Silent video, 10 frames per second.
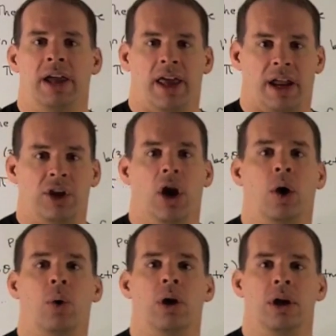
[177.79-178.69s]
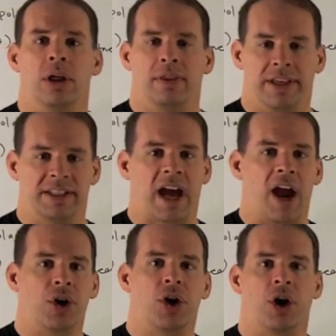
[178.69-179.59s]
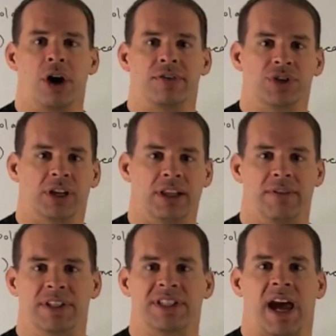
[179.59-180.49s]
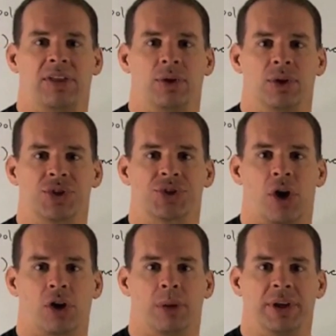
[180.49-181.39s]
and I know the entire curve is going to live inside the unit circle